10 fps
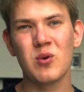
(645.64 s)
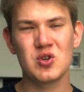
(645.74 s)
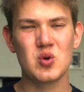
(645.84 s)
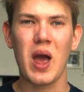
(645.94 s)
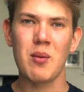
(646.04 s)
went
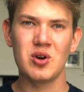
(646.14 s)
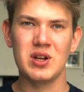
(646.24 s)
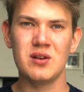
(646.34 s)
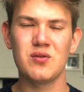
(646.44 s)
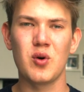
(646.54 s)
to
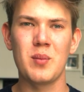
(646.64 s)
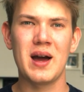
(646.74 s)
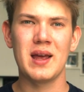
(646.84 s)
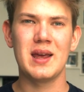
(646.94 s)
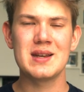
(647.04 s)
Aberdeen for
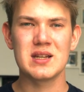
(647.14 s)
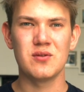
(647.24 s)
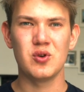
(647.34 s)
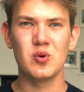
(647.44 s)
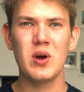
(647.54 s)
my
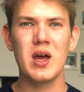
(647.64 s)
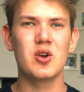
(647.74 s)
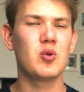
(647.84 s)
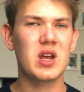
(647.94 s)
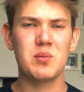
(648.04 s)
interview,
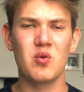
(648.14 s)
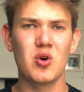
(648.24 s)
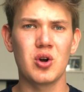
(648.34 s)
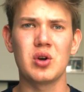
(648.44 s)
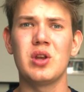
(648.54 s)
don't get me
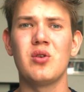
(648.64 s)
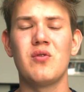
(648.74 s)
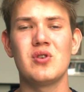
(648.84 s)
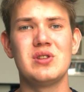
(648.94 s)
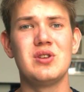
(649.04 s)
wrong, the
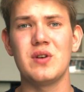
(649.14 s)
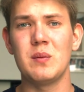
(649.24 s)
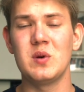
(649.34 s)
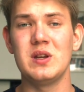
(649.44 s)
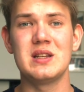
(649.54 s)
University of
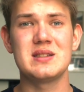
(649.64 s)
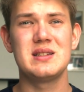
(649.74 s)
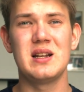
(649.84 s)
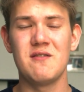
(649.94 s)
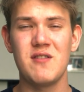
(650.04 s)
Aberdeen is
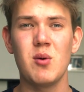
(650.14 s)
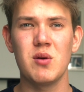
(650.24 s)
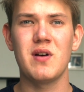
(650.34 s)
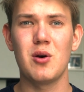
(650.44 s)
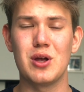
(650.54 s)
still a very,
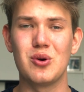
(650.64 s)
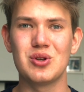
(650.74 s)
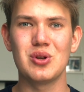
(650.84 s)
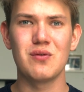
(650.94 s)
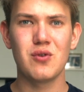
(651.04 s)
very
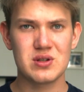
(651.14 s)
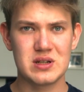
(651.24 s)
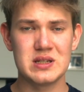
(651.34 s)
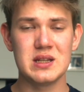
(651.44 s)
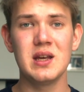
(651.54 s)
good
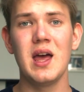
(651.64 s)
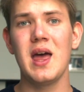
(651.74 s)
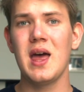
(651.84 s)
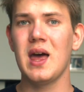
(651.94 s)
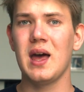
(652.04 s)
university.
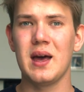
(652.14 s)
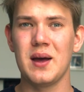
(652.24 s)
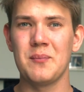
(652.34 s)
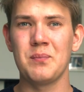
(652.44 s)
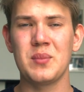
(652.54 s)

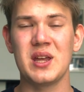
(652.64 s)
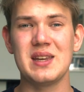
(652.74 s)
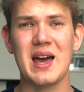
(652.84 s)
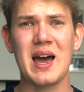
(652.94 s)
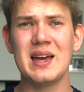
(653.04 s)
But
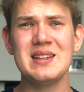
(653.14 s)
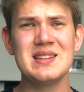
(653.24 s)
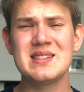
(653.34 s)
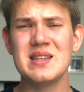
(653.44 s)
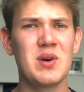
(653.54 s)
I didn't
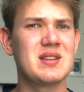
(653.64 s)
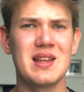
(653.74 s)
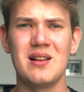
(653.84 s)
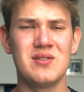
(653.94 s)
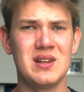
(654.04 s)
see
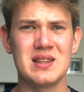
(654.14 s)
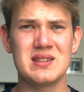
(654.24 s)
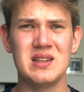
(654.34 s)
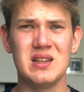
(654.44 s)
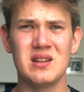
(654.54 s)
myself in that
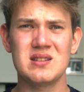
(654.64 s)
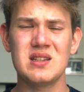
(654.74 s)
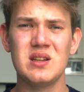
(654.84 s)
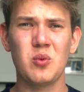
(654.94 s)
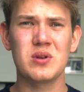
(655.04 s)
city. The
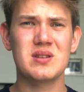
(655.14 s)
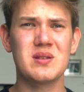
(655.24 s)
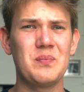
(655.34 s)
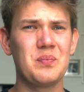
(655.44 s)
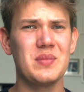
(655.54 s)
city
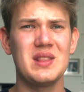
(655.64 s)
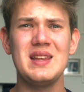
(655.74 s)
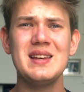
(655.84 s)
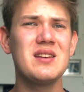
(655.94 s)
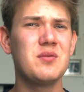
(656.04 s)

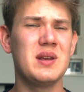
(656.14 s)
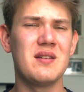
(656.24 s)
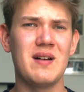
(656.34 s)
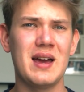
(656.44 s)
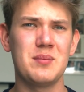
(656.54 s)
didn't give me the
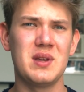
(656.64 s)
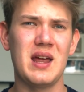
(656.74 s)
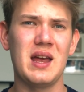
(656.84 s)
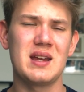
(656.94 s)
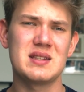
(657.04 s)
vibe that
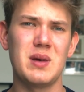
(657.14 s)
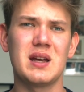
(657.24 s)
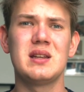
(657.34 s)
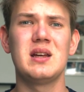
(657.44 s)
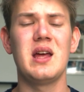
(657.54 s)
I
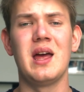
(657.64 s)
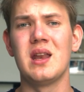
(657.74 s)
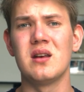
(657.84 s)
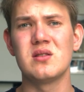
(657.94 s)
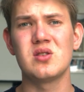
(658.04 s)
expected,
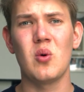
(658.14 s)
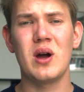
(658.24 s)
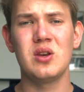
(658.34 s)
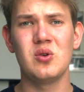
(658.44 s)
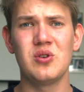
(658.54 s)
and so
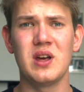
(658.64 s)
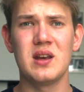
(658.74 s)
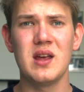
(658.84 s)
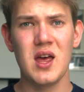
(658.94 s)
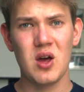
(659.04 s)
I knew
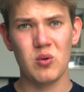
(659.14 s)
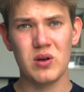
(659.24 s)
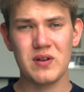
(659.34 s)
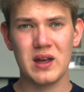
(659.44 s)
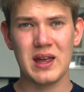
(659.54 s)
that if I